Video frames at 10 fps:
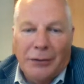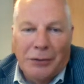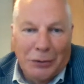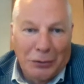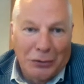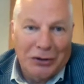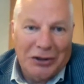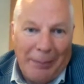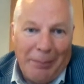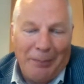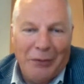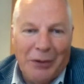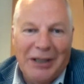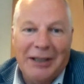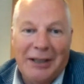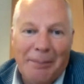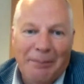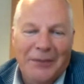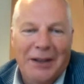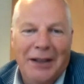huge step. We did it,
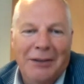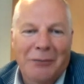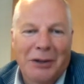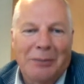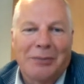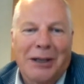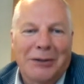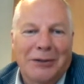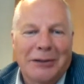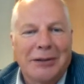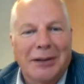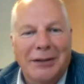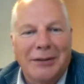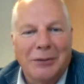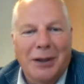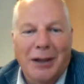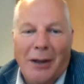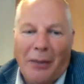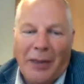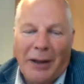and we are proud of it. And I
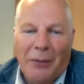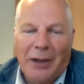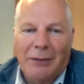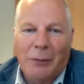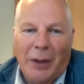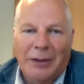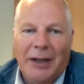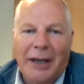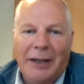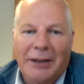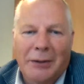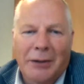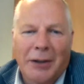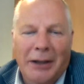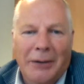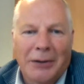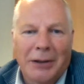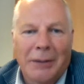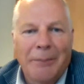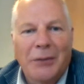think we are quite ahead on
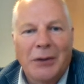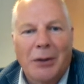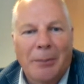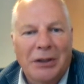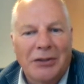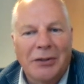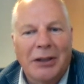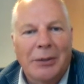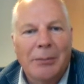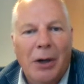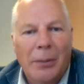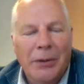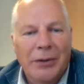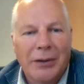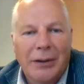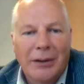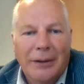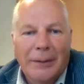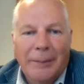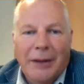the competition at the moment.
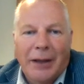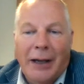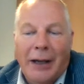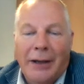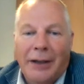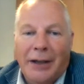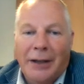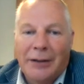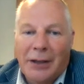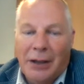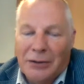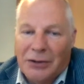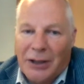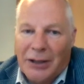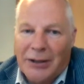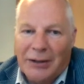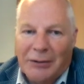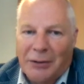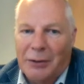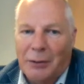And I don't say that
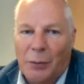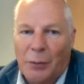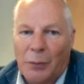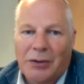there won't